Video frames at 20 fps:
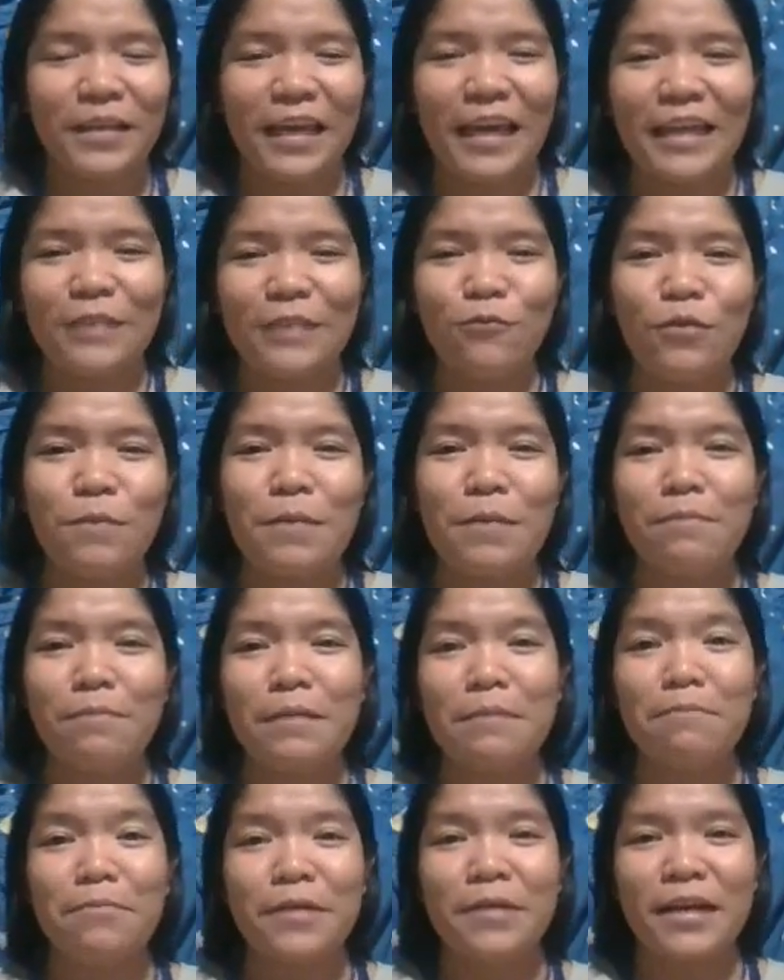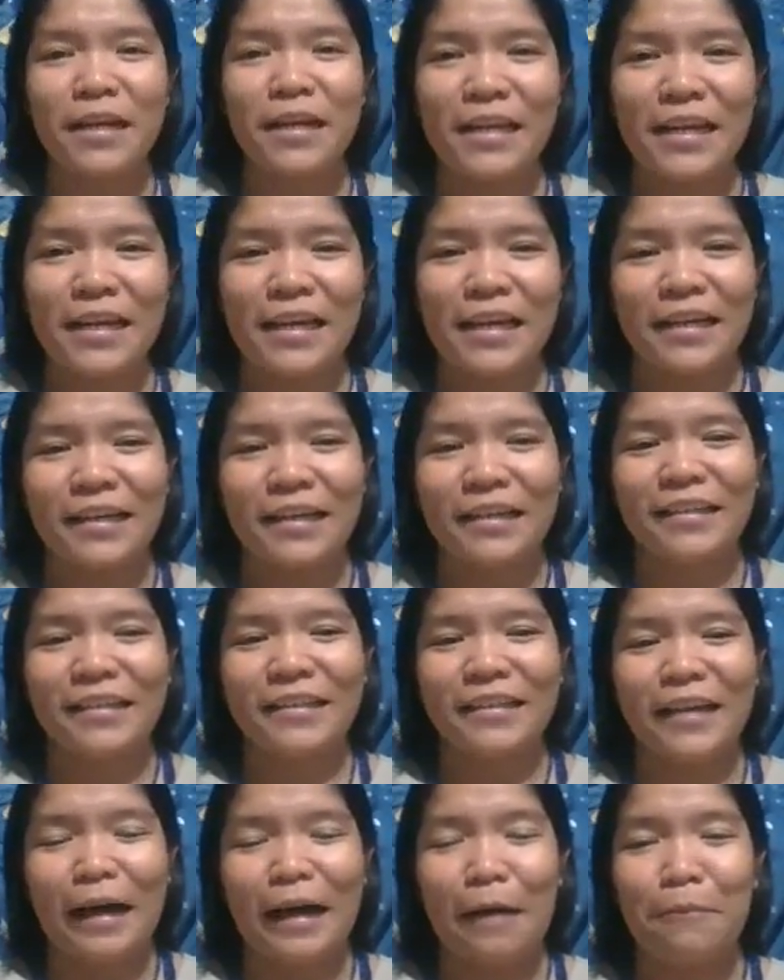and we may be breeding
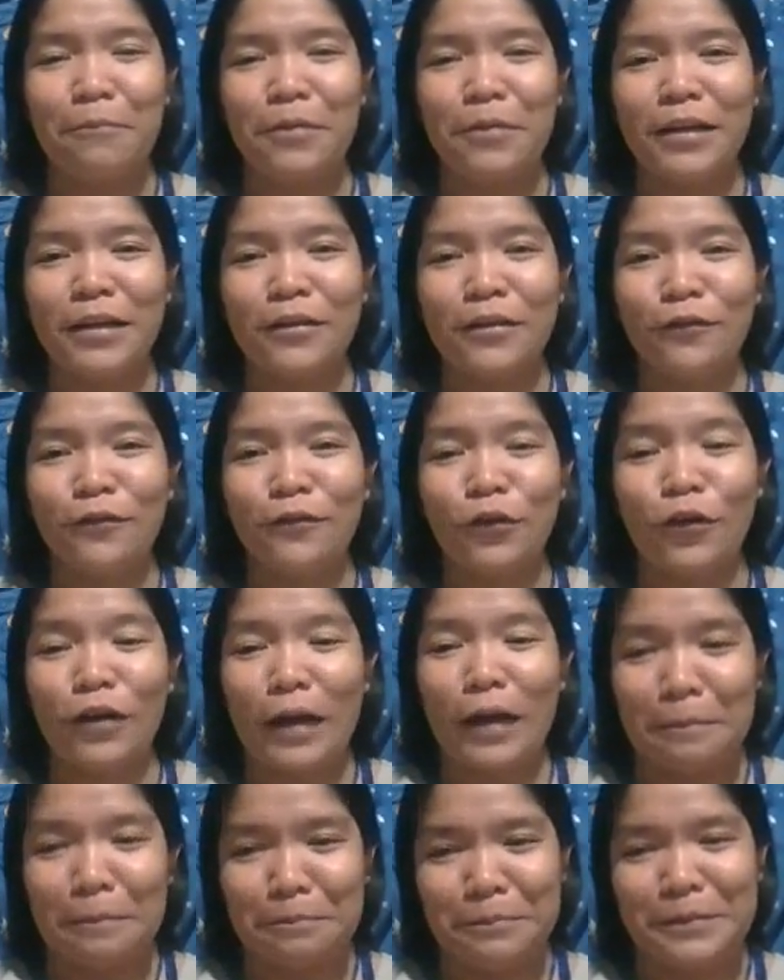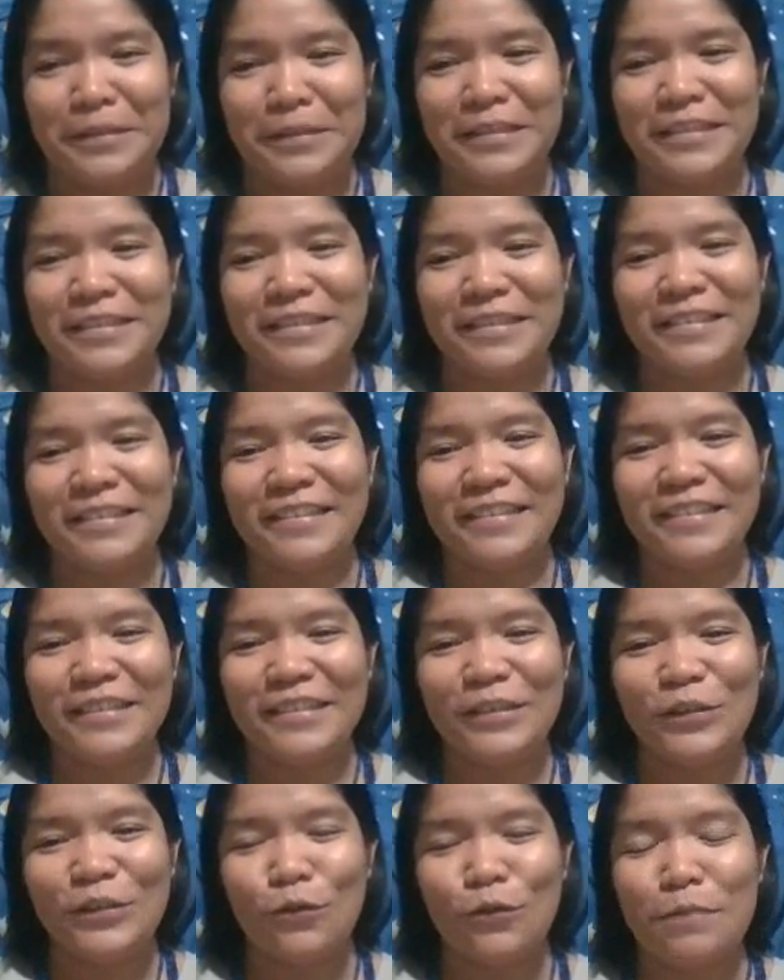a breed of corrupts.
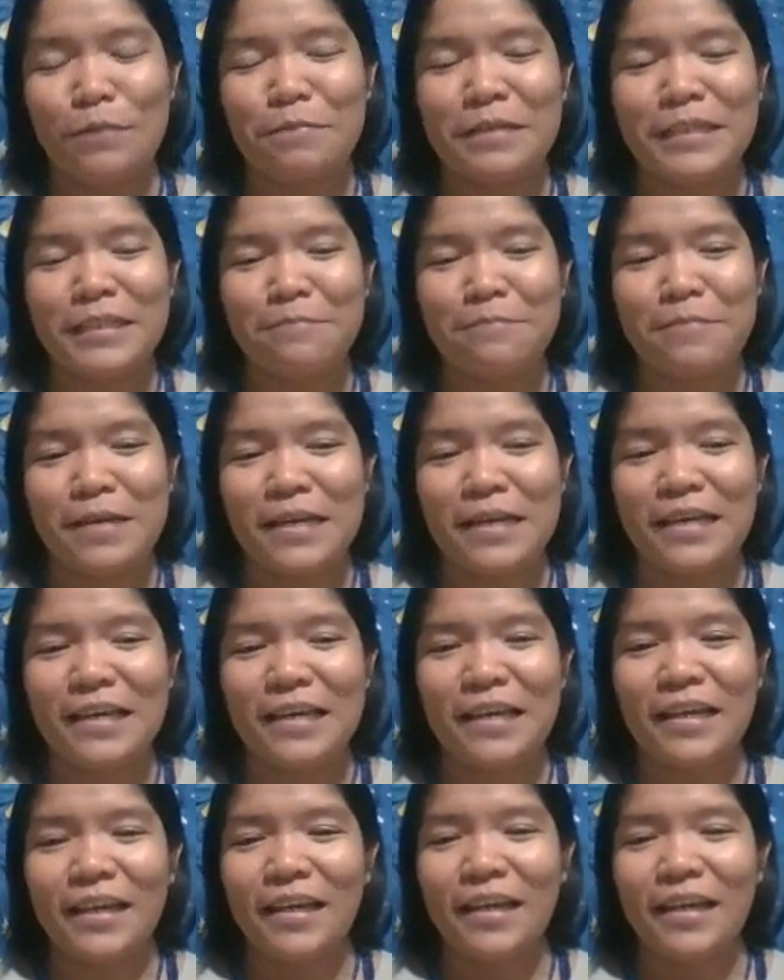So we must be